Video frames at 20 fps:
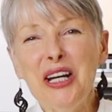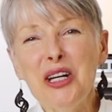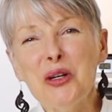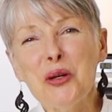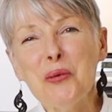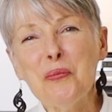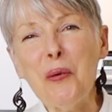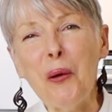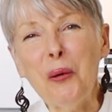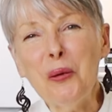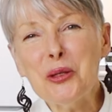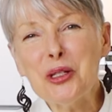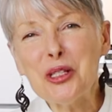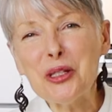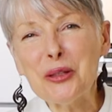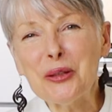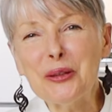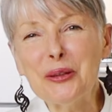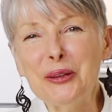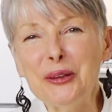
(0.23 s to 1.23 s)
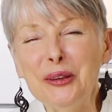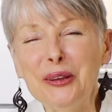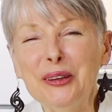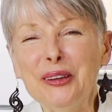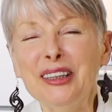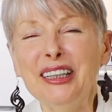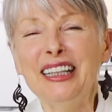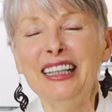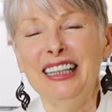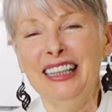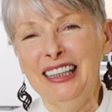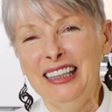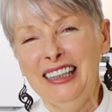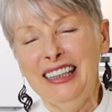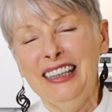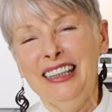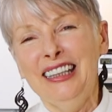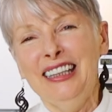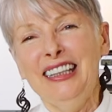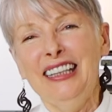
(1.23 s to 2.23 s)
Hello, bonjour.
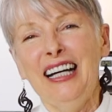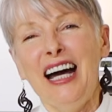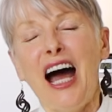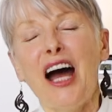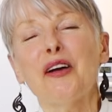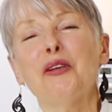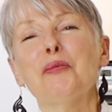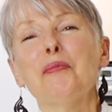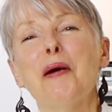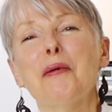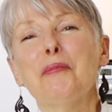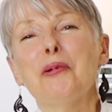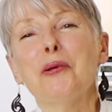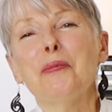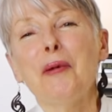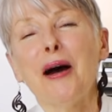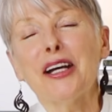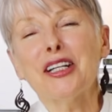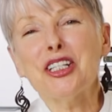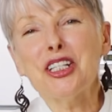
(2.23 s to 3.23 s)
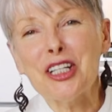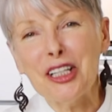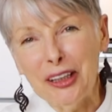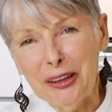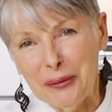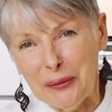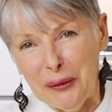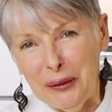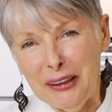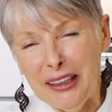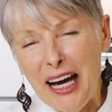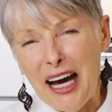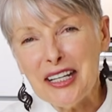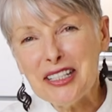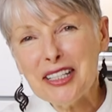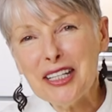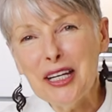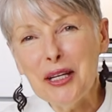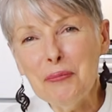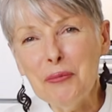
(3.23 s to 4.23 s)
I remember my children
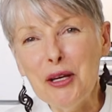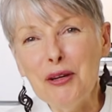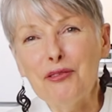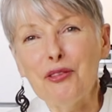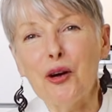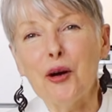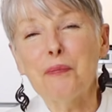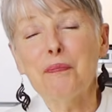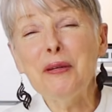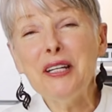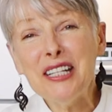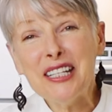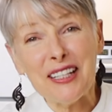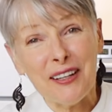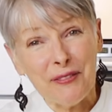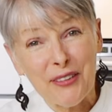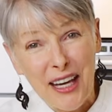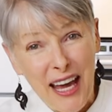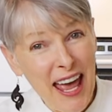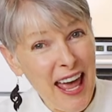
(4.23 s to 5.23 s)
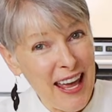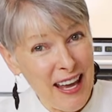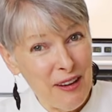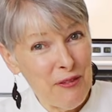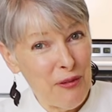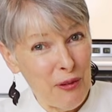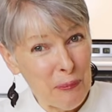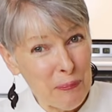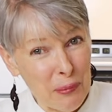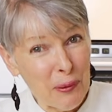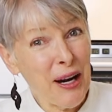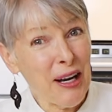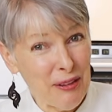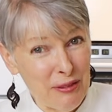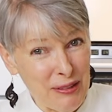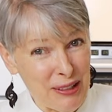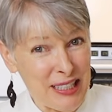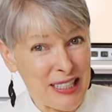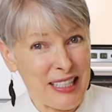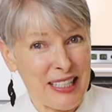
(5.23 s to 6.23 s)
asking me for a piece of cake for
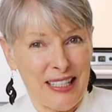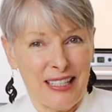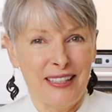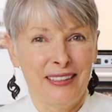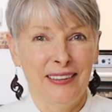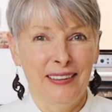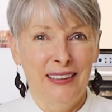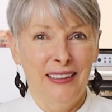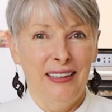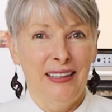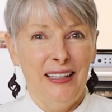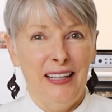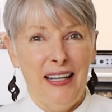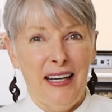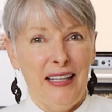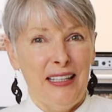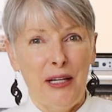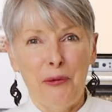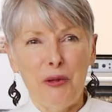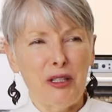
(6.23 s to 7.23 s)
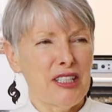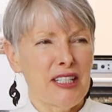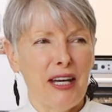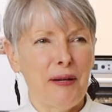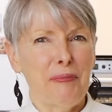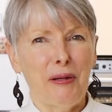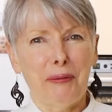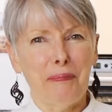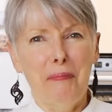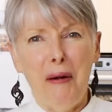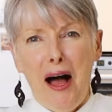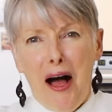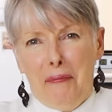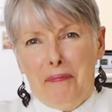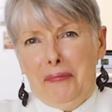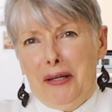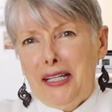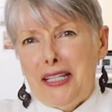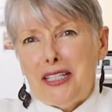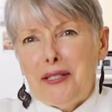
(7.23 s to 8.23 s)
breakfast. They would say, but
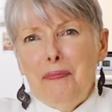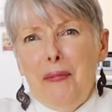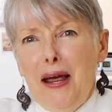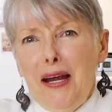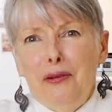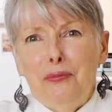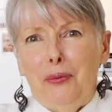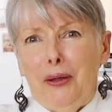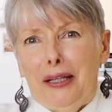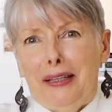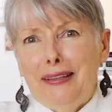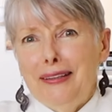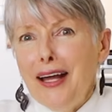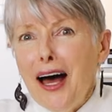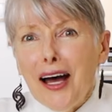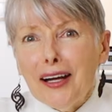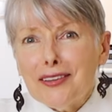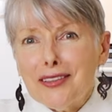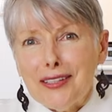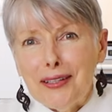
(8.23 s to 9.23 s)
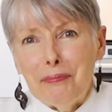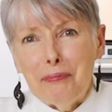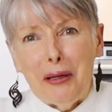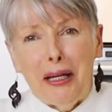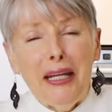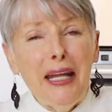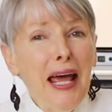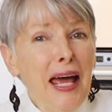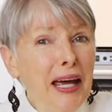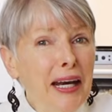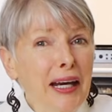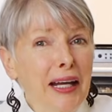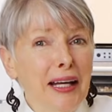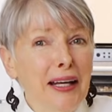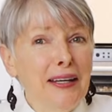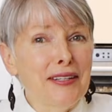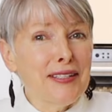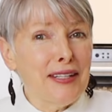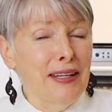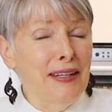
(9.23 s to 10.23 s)
Mom, it's made with nuts and
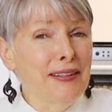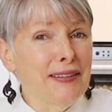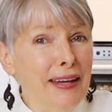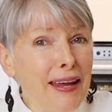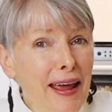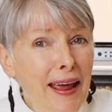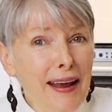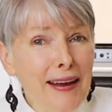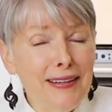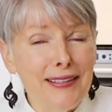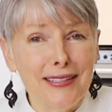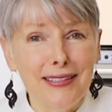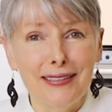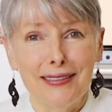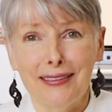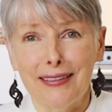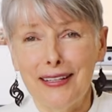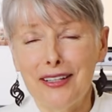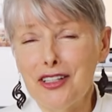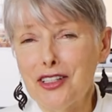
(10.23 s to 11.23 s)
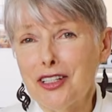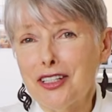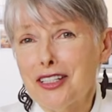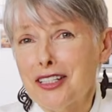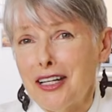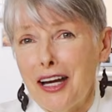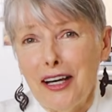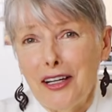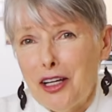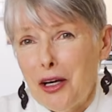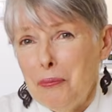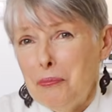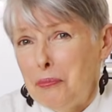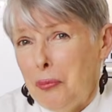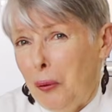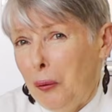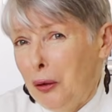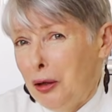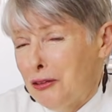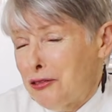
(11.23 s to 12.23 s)
bananas and dates. It's just like a
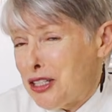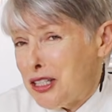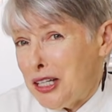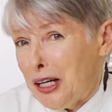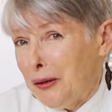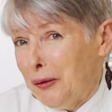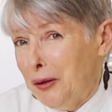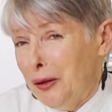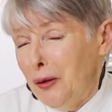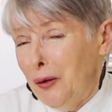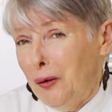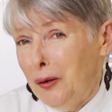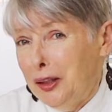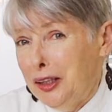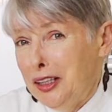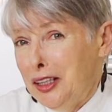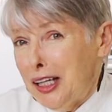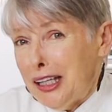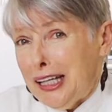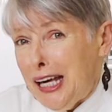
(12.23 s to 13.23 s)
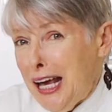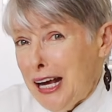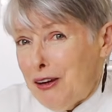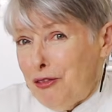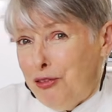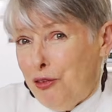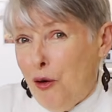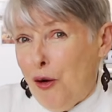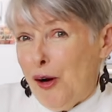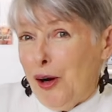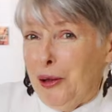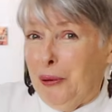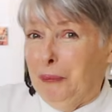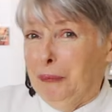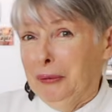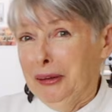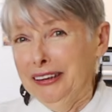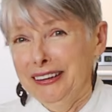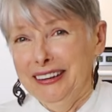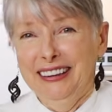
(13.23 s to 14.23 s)
bowl of cereal in a cake form.